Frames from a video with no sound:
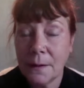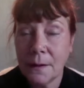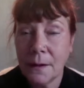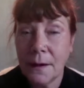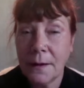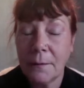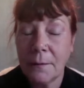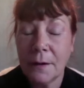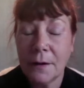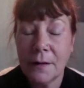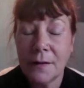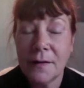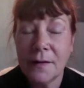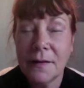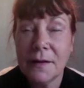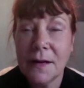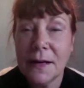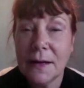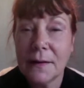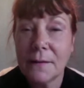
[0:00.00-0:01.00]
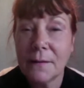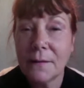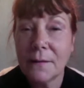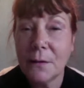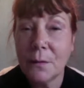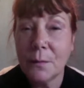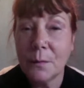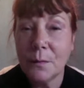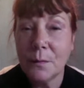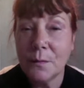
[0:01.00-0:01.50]
I want you to take a
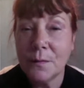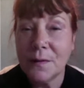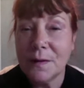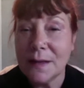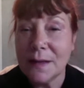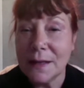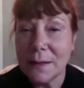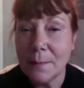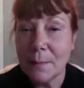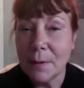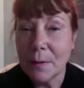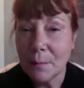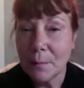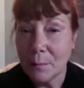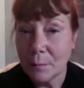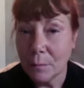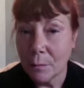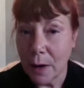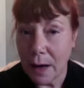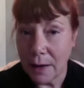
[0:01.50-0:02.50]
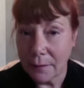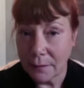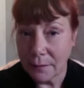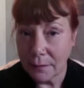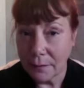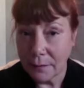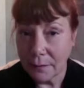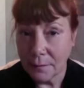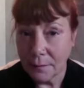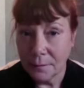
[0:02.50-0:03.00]
few deep breaths.